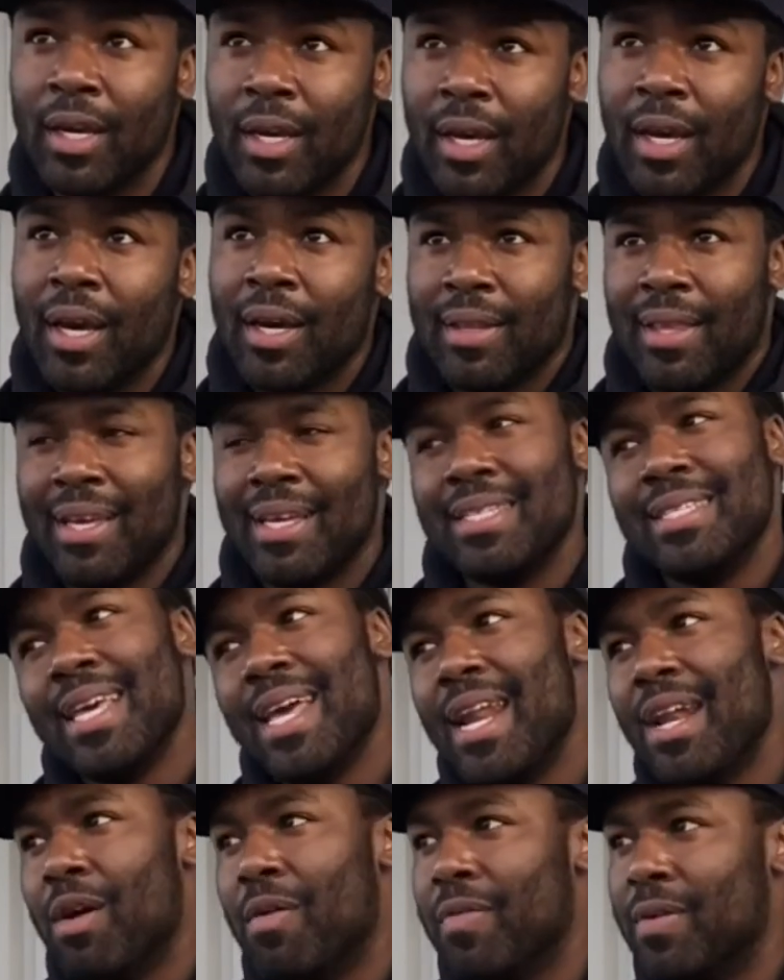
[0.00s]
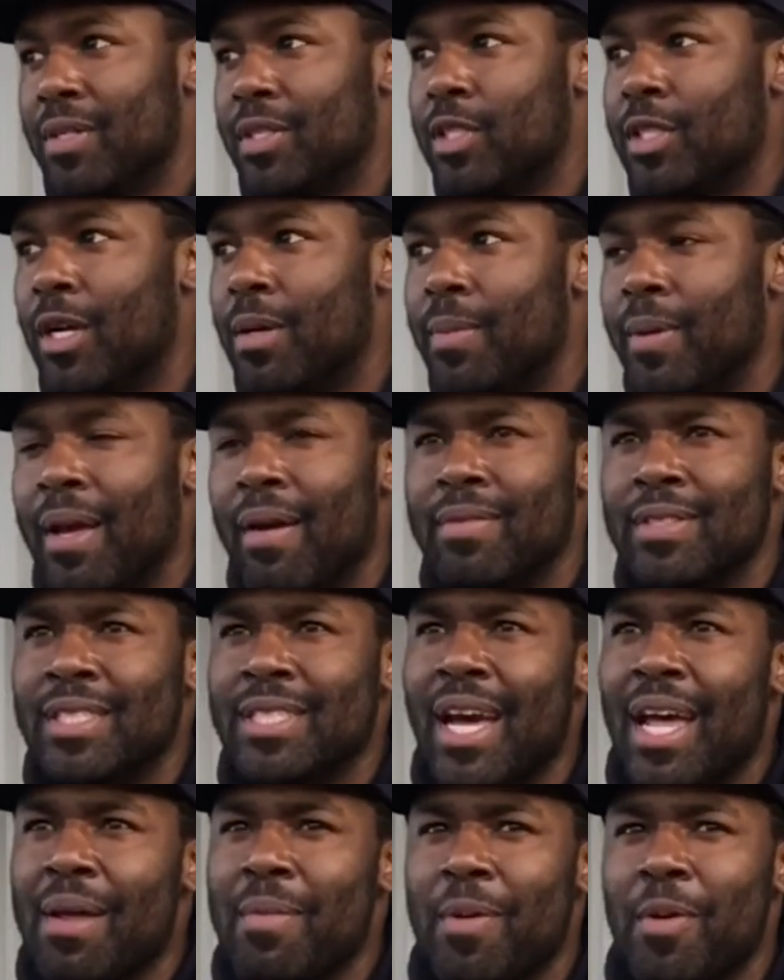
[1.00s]
I think he's headed over to Serbia. I've
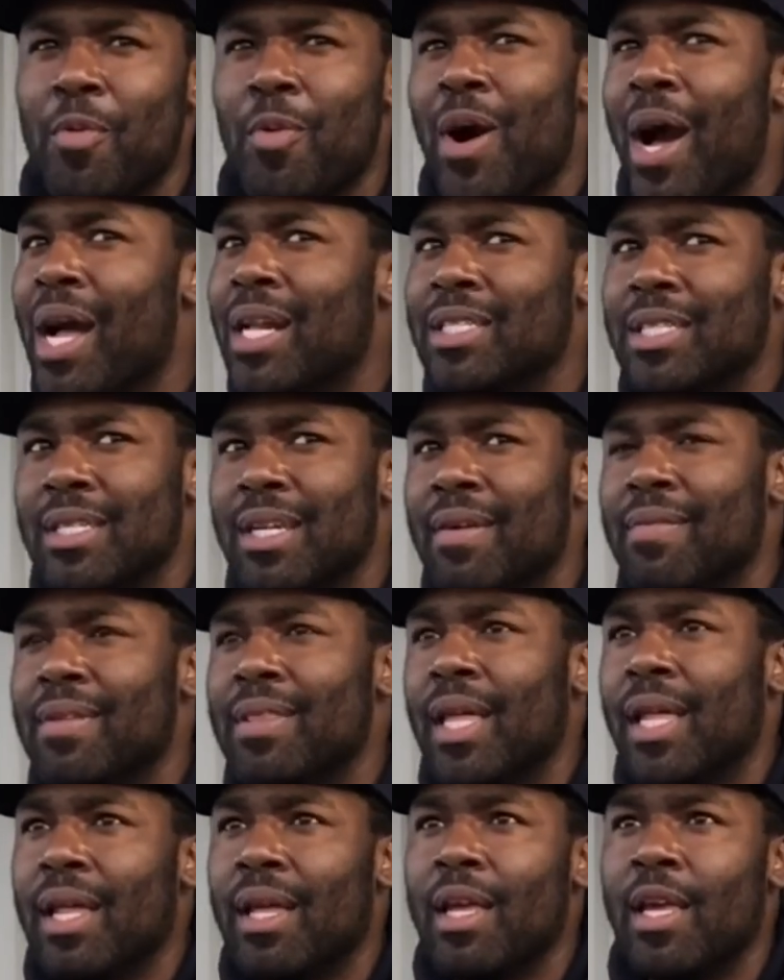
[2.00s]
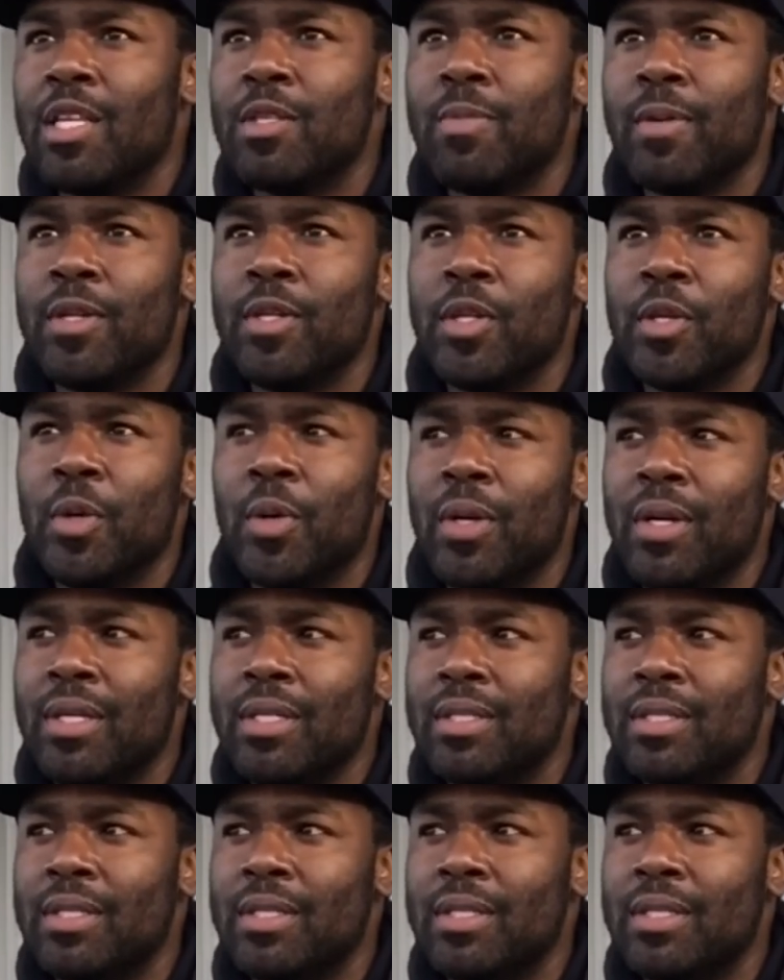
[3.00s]
just kind of been watching everything that he's been doing.